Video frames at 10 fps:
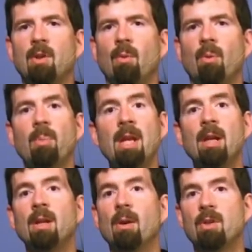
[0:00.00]
so
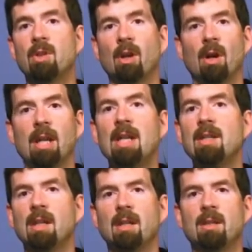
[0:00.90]
repeated notes are
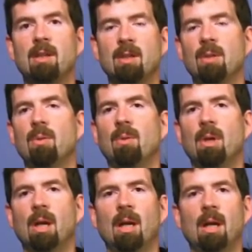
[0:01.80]
easy to do
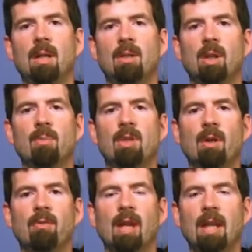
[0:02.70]
in terms
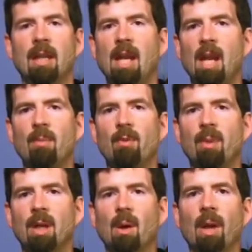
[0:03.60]
of getting the hand
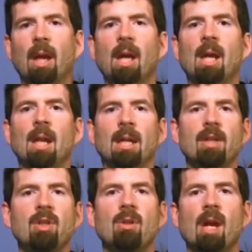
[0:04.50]
movement going.
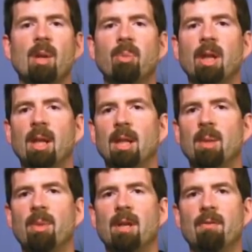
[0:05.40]
Let's try to play a little
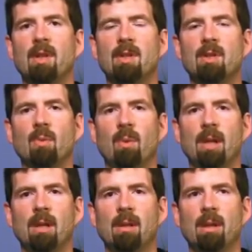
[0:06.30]
bit of this
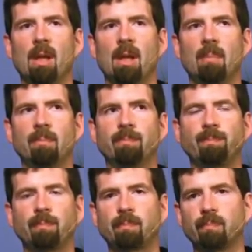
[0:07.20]
with some
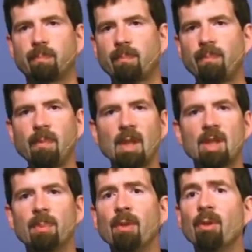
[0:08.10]

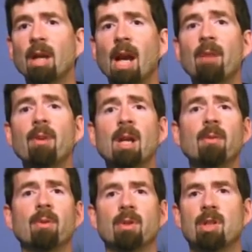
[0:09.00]
different kind of
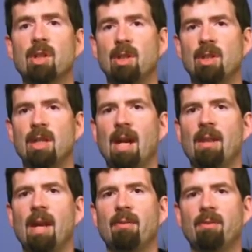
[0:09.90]
intervals just to see how
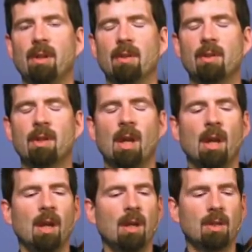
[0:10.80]
that feels.
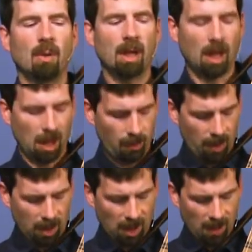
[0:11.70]
So again, I get
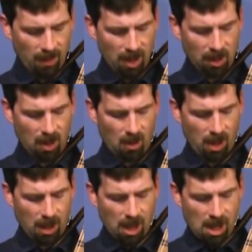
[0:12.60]
my time bass
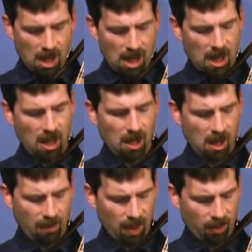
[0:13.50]
going, and
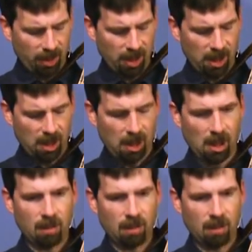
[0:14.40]
I'm going to play